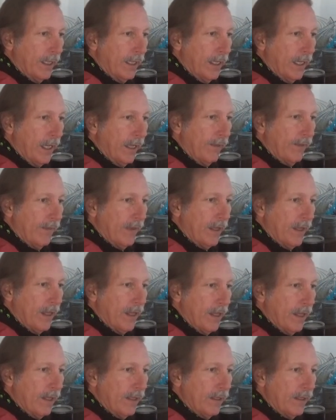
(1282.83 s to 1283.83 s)
and
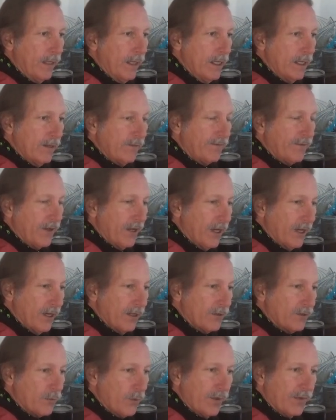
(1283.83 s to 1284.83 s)
then
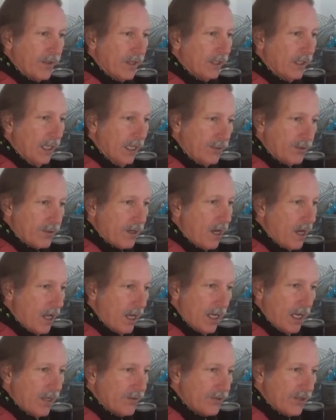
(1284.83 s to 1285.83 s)
interference with the electron
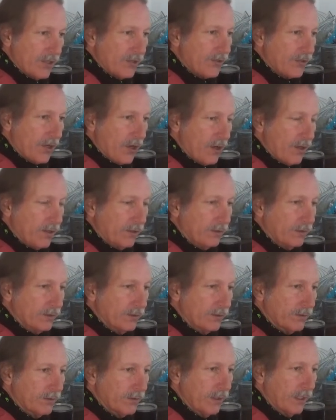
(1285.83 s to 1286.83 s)
as it
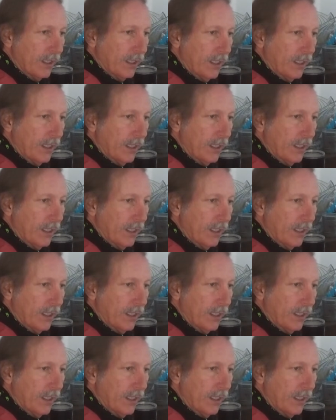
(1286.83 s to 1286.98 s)
circles